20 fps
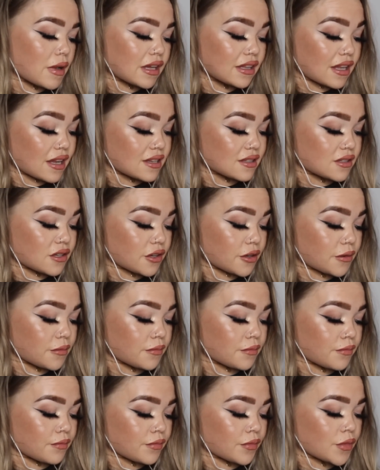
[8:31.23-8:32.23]
my
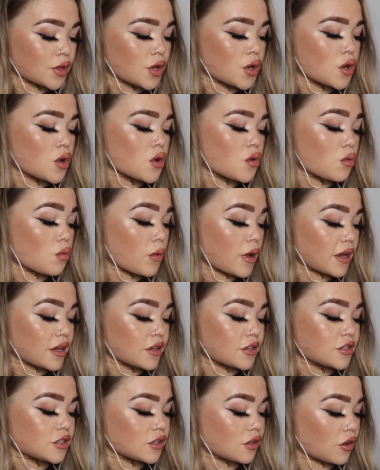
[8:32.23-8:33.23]
lesson
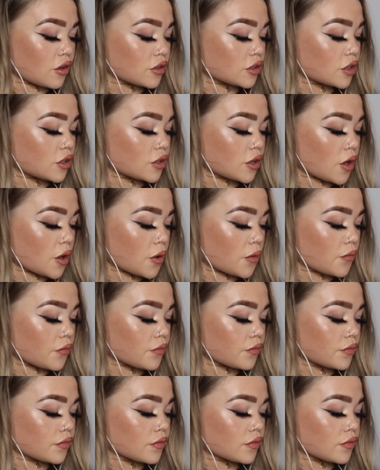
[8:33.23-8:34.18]
way too long ago.